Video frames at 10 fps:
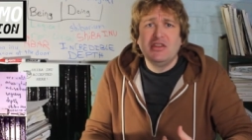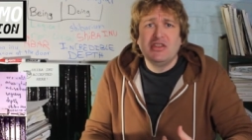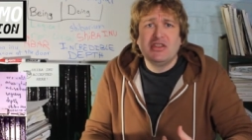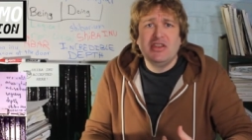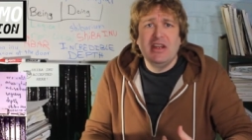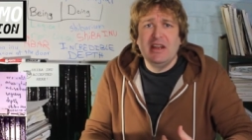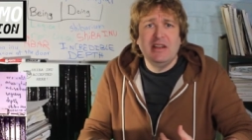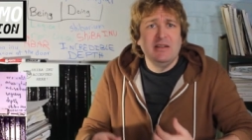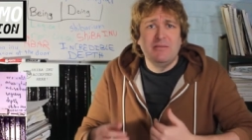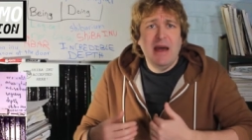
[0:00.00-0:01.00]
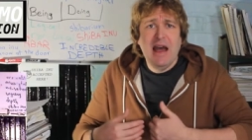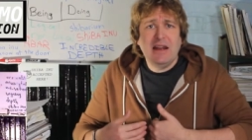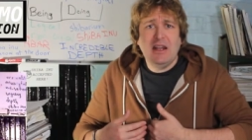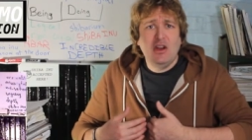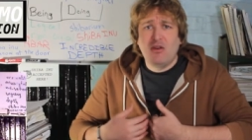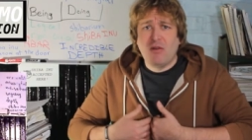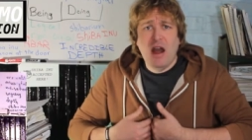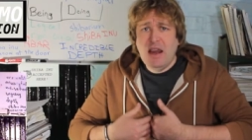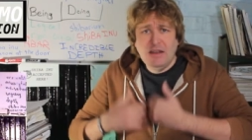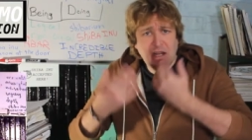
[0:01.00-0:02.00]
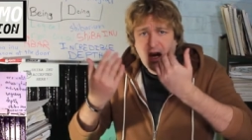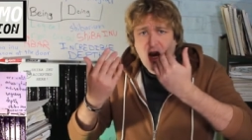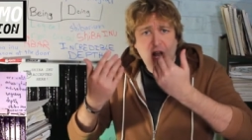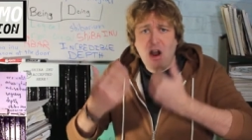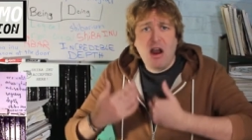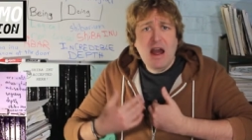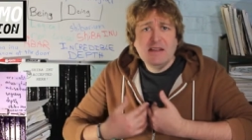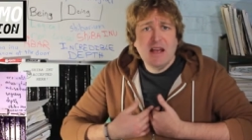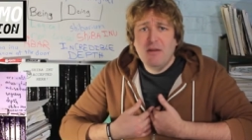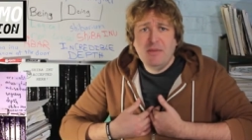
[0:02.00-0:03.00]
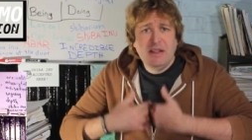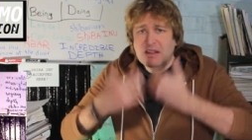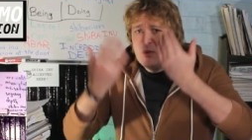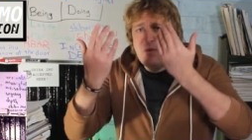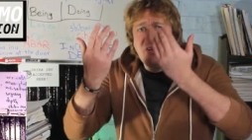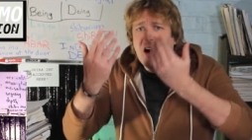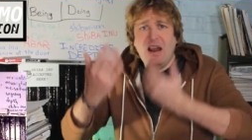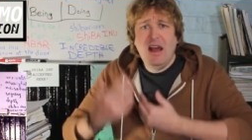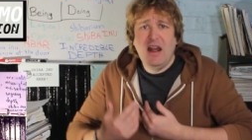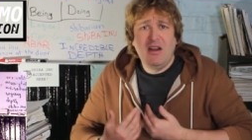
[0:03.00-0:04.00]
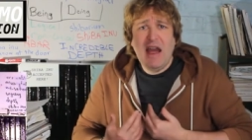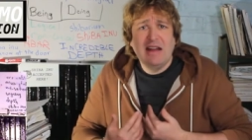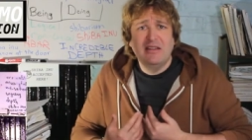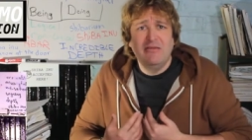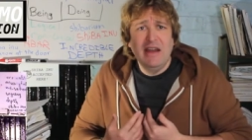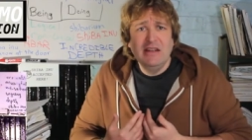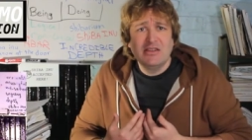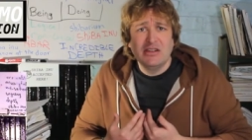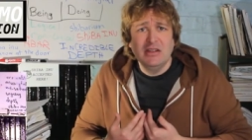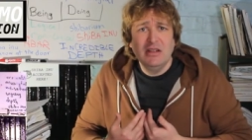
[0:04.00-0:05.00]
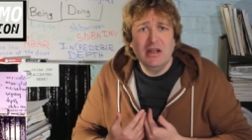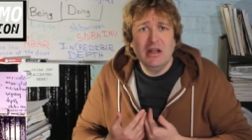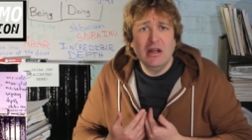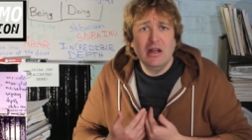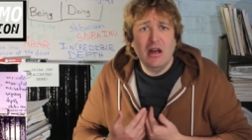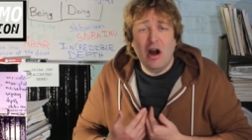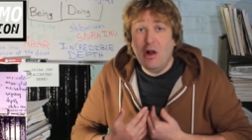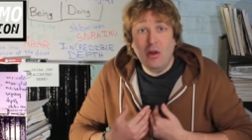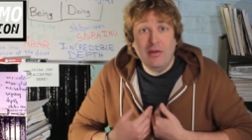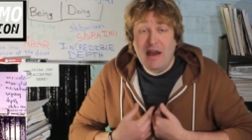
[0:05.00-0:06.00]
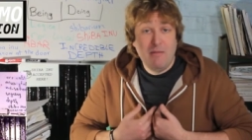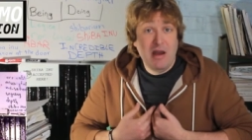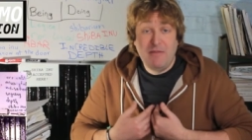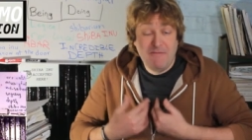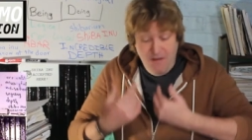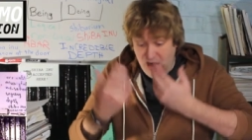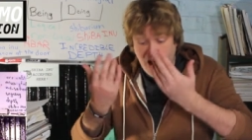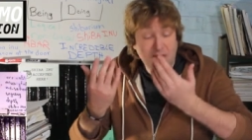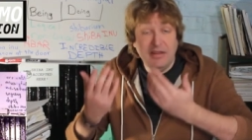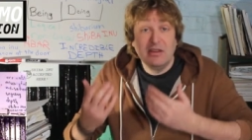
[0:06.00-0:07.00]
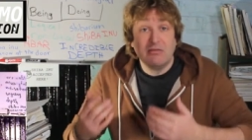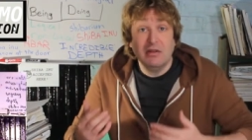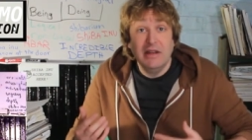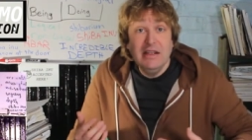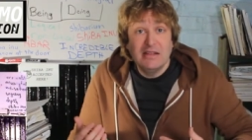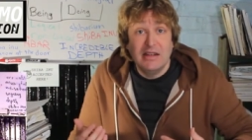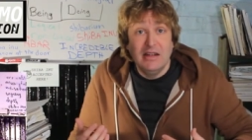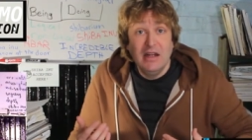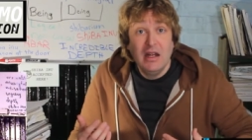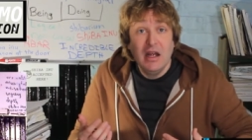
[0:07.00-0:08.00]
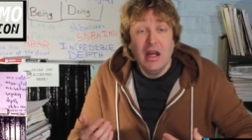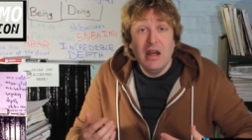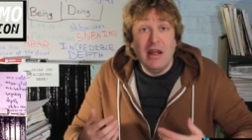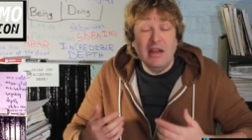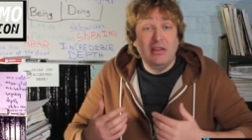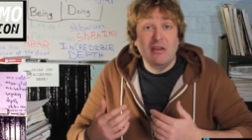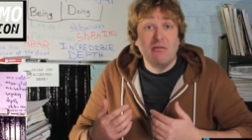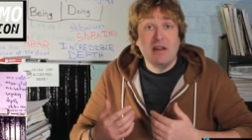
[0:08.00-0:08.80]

to just sit in the back crying our eyes out because we've got activation, although that might be very healthy to release it, it, the